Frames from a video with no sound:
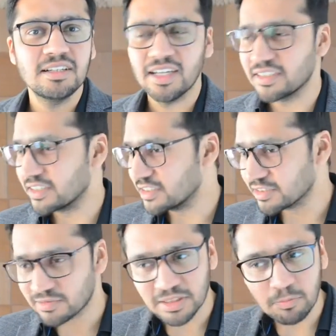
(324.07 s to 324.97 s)
and they
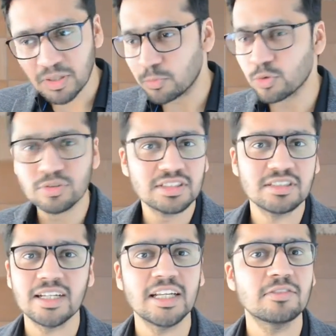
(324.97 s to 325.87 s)
just simply put on their
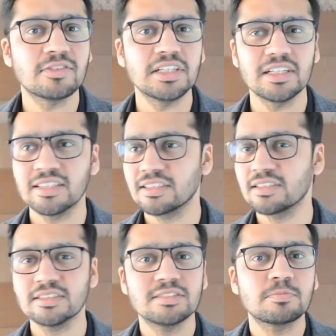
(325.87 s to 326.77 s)
hand free and they
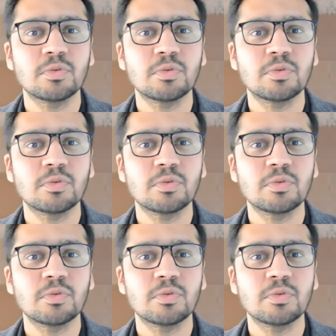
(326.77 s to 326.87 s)
are just